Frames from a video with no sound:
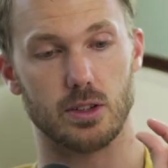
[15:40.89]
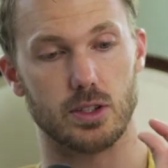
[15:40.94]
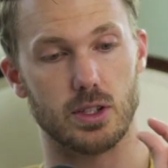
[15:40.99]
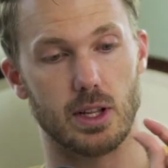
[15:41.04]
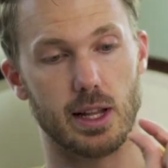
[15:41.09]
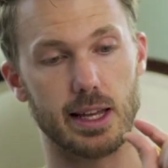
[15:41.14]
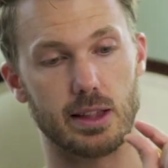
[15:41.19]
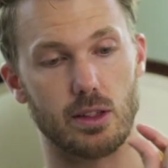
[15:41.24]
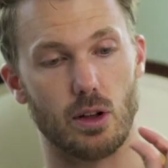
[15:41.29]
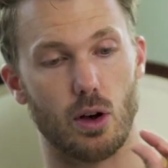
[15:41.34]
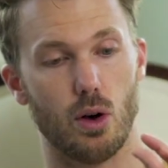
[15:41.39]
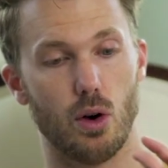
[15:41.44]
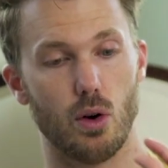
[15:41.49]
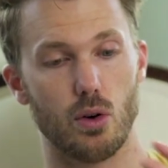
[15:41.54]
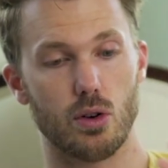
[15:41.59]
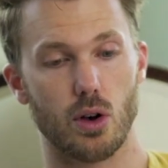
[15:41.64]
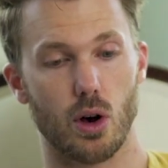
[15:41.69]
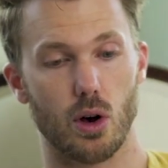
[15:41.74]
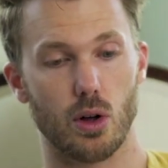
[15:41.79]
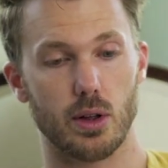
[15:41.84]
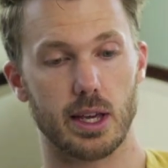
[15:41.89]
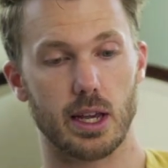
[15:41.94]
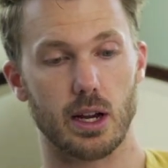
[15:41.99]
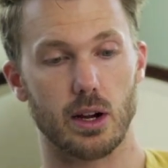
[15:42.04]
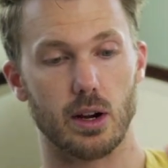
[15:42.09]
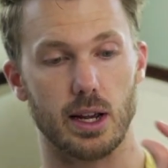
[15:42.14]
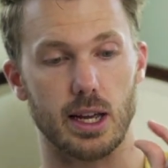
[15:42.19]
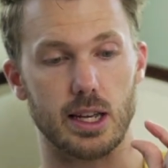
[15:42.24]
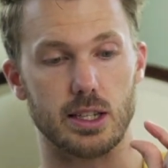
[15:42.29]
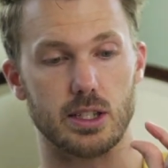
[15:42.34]
So like the whole goal
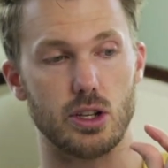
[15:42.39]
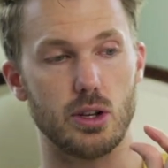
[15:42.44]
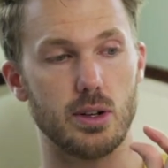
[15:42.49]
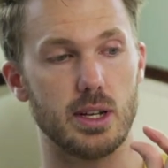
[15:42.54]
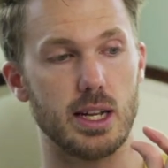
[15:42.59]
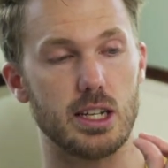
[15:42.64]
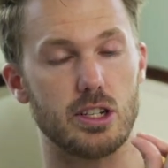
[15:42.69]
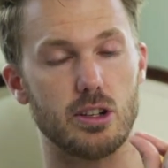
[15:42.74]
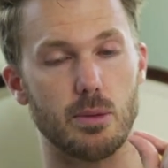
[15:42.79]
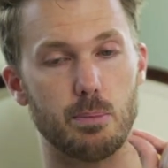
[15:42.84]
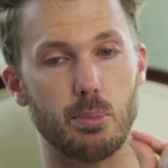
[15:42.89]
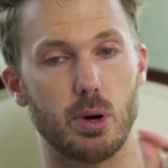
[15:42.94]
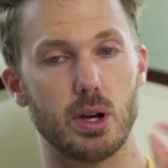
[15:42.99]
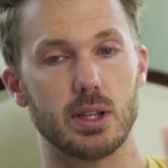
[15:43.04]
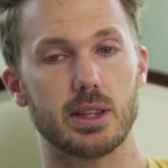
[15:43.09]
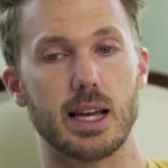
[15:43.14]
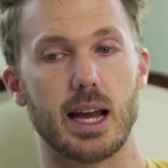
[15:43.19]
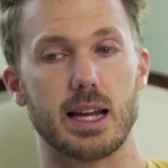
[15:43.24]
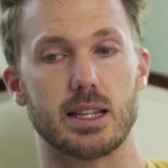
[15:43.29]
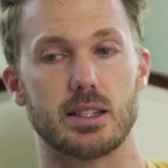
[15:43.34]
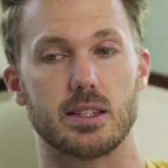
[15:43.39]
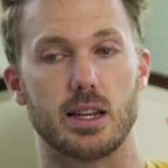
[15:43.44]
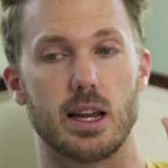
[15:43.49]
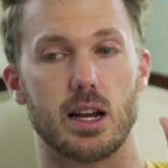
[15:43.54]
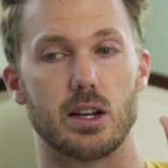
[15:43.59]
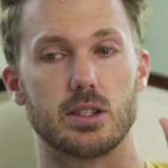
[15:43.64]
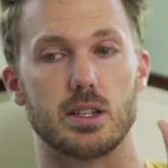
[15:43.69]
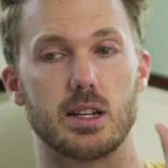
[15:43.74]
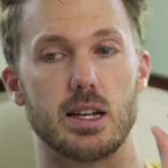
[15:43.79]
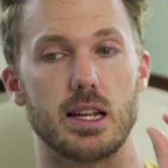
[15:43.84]
here is you need to put that
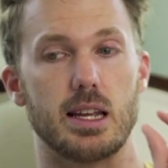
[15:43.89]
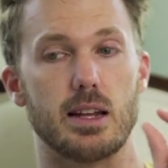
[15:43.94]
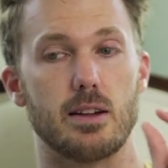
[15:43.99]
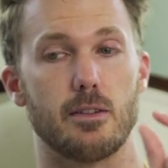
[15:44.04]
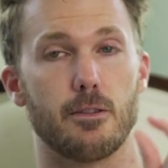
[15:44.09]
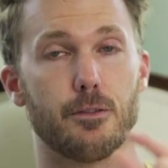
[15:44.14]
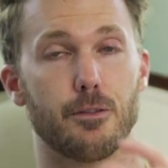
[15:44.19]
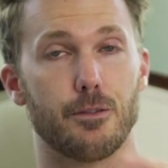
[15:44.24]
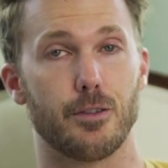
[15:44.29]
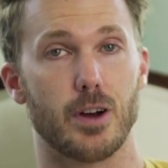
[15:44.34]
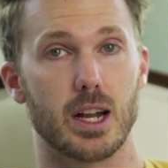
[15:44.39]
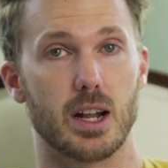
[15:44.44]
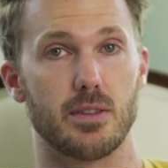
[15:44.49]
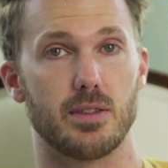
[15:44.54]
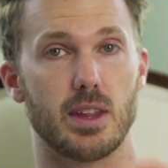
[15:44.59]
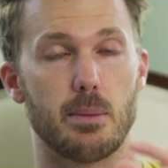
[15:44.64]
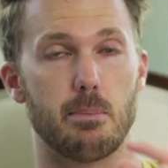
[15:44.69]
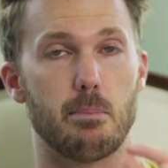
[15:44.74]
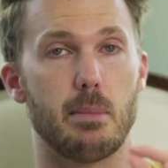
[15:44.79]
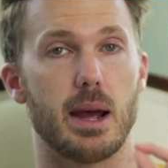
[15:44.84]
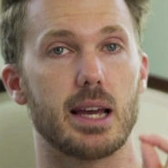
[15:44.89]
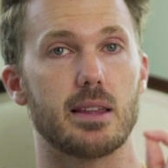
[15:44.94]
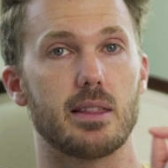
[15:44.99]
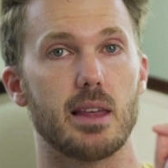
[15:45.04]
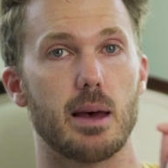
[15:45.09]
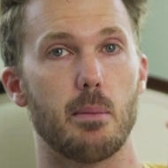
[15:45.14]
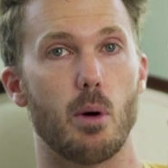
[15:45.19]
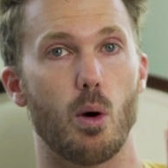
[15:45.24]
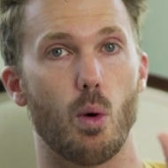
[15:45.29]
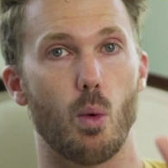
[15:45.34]
scarcity in front of them, make
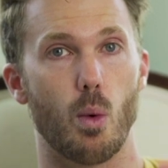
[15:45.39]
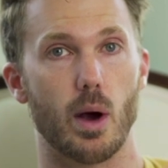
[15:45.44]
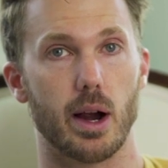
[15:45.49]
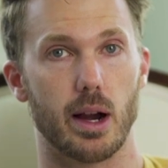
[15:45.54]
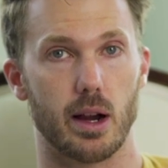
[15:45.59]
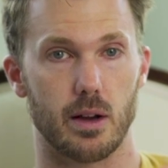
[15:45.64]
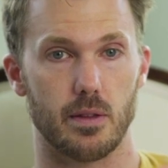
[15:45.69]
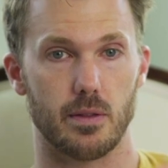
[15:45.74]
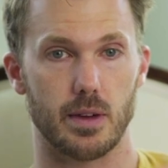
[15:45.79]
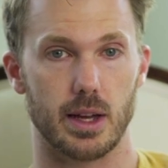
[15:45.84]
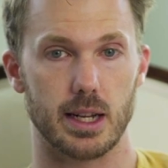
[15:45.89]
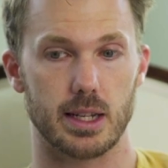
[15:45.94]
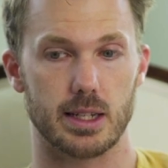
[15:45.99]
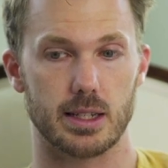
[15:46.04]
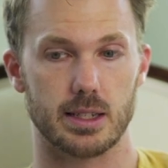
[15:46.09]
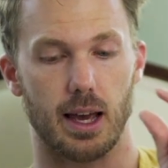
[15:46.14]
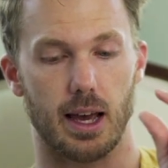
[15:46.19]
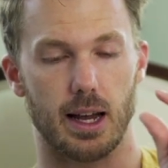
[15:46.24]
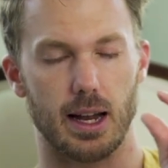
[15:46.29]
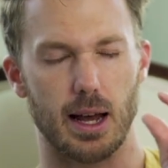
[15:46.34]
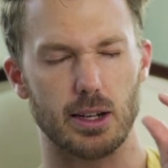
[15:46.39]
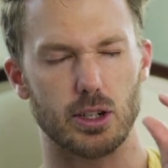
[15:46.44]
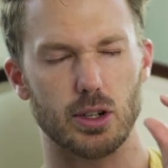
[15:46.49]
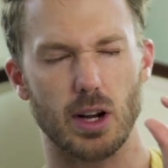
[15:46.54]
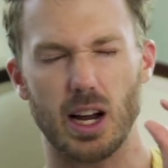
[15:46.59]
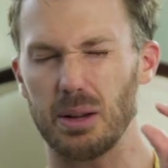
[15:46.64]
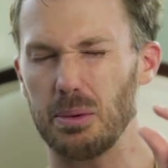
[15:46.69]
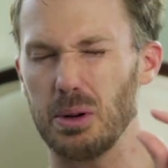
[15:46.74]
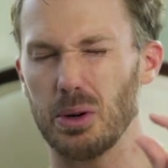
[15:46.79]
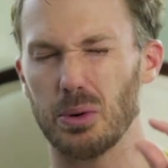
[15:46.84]
them aware of it. And I
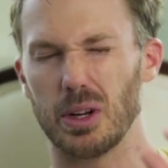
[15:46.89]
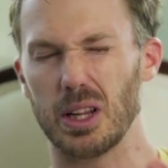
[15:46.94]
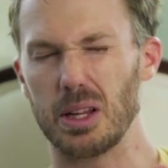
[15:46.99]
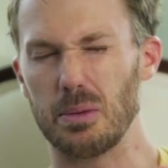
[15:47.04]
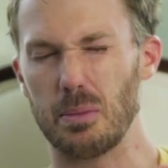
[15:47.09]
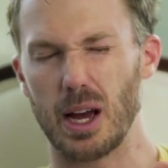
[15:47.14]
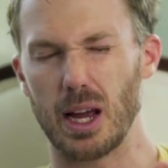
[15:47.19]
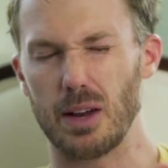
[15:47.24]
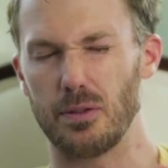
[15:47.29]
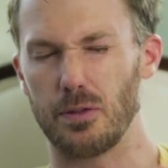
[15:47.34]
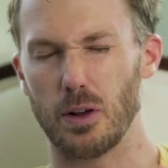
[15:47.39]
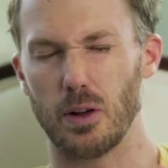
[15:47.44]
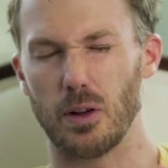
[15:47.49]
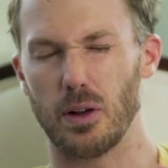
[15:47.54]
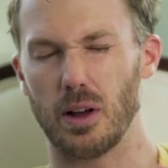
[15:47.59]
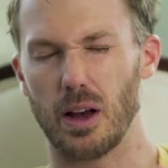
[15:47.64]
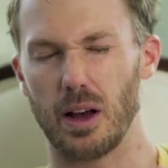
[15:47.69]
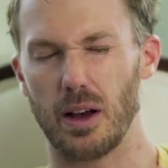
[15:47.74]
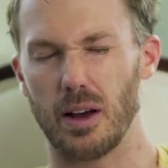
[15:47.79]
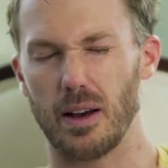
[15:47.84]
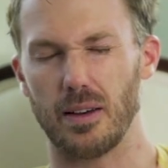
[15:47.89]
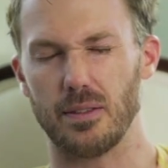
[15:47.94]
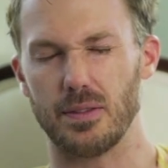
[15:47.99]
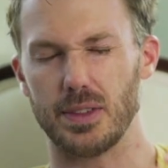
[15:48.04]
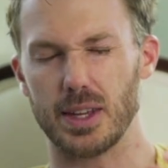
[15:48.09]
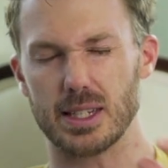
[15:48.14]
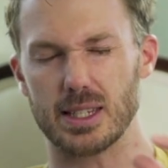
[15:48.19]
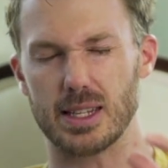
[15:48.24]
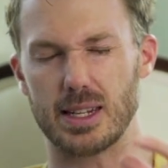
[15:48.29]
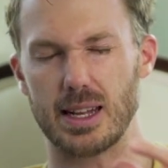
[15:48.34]
try to be really mindful of
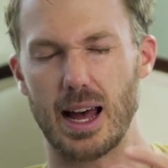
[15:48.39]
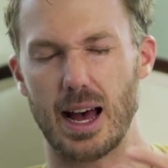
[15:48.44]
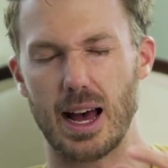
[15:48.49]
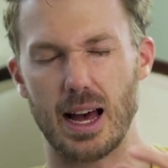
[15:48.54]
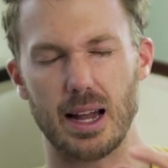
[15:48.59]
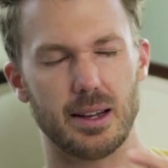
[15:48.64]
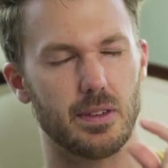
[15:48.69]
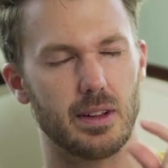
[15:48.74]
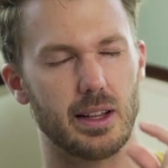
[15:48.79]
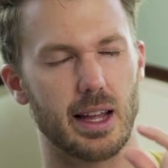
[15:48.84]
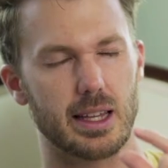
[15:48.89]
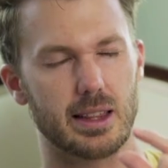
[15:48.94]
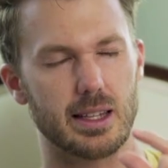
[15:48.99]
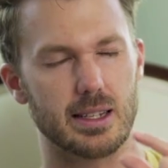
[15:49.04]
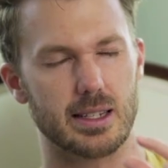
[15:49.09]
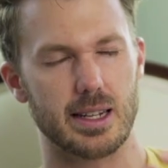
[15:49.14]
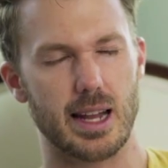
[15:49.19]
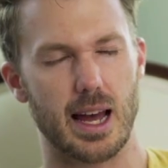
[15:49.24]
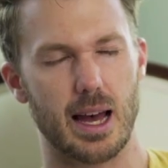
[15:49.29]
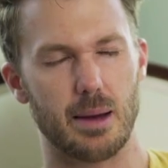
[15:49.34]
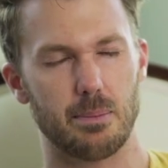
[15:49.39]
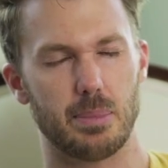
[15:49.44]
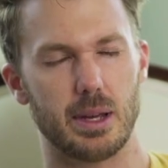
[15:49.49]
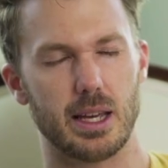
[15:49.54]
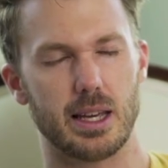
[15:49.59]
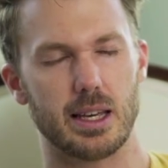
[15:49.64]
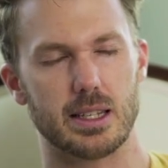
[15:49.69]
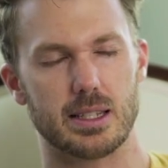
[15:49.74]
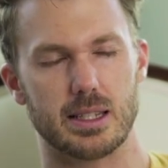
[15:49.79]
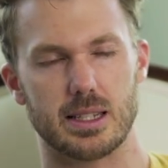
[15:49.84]
this not like this not
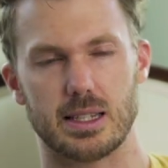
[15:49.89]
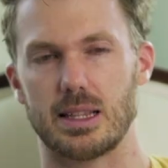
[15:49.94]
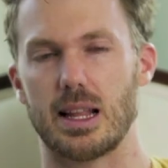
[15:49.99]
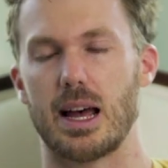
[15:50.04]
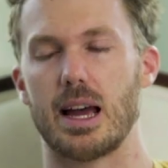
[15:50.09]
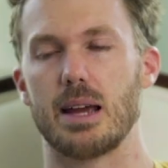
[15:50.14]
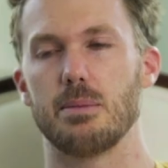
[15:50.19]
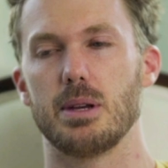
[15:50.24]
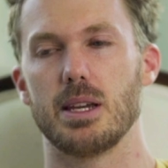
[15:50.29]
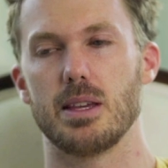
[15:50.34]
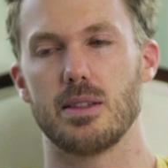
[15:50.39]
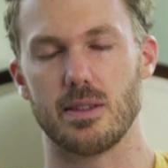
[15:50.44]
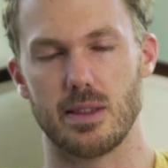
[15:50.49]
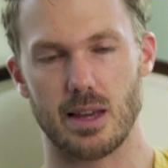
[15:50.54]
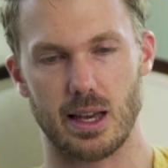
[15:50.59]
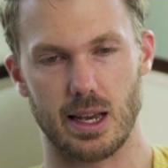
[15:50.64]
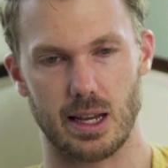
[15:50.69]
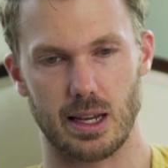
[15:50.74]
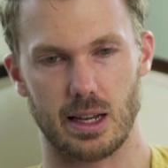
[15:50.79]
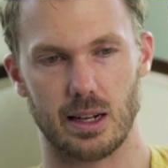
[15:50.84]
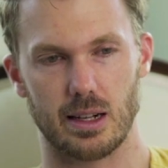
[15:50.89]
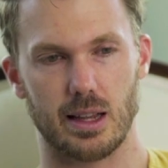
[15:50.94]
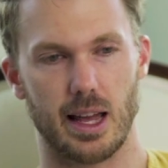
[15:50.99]
being a slimy thing.